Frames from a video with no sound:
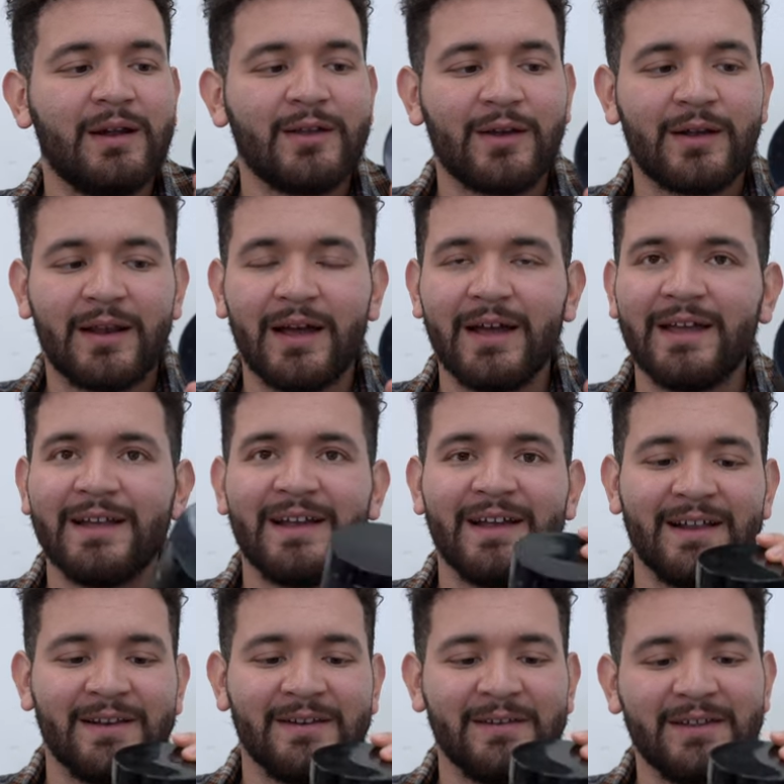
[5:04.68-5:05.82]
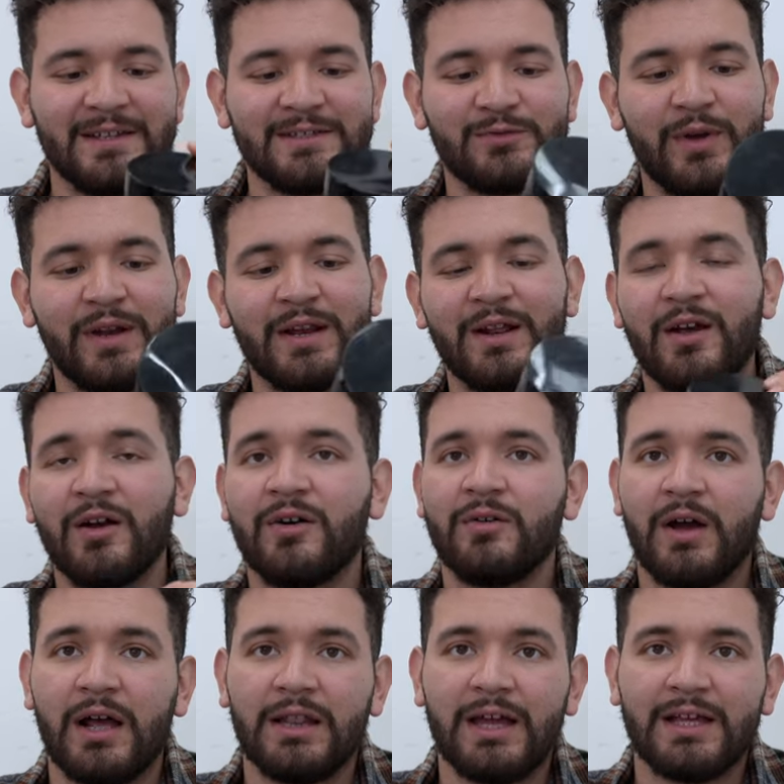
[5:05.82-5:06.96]
on your client and he's ready to go.
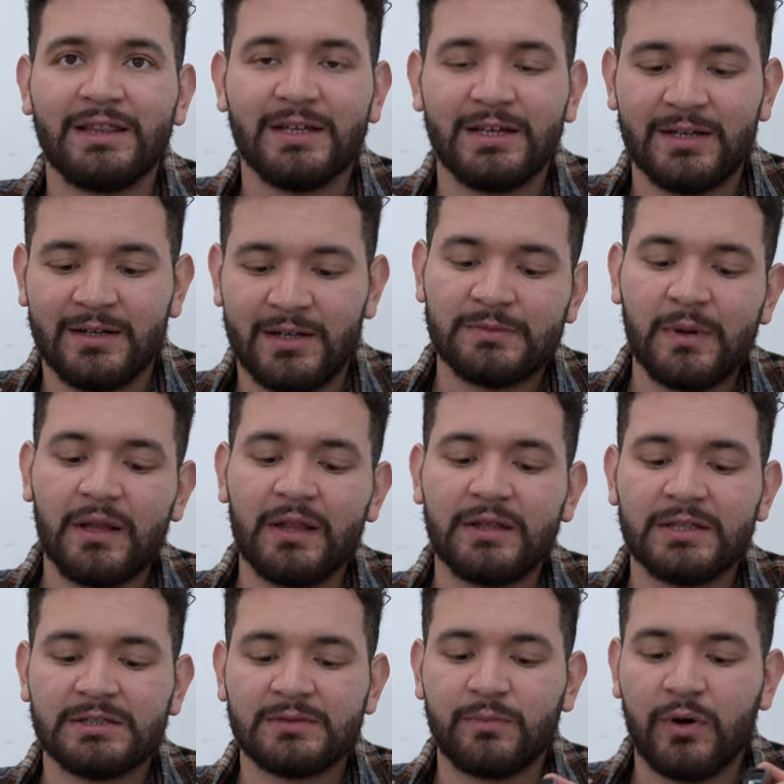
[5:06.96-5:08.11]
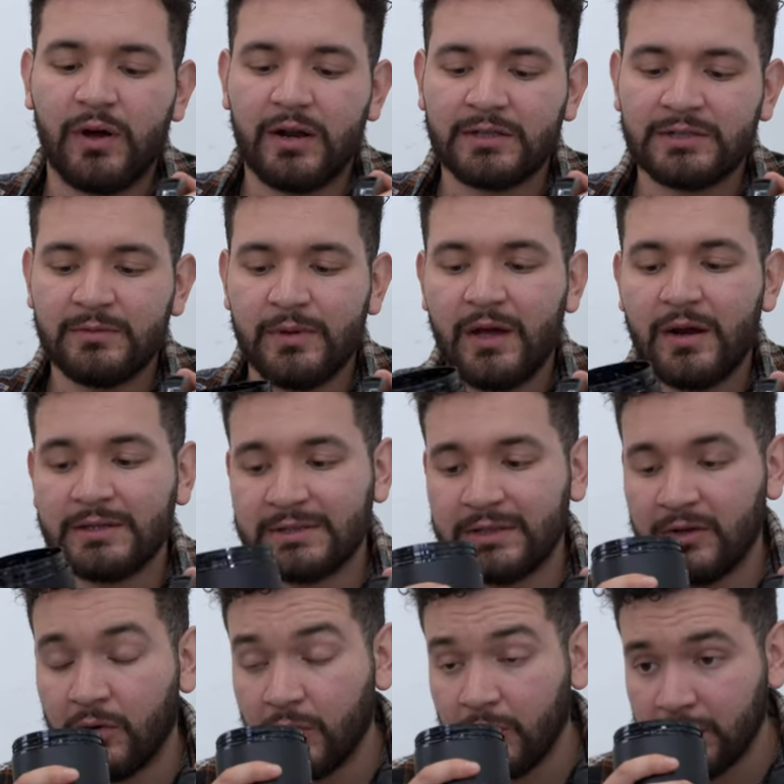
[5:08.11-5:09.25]
I like the smell on this product, to be honest, and
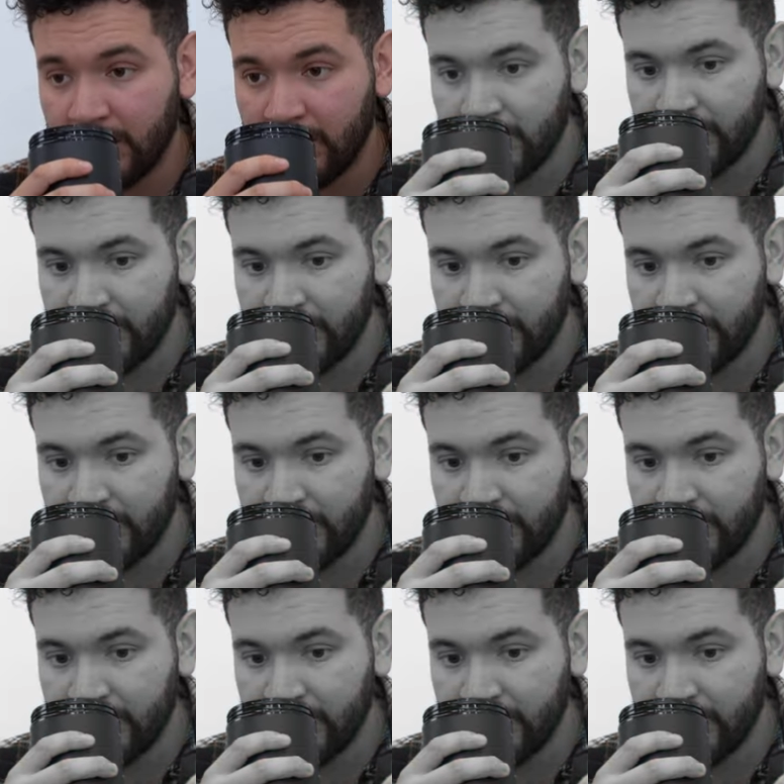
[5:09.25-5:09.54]
the hold.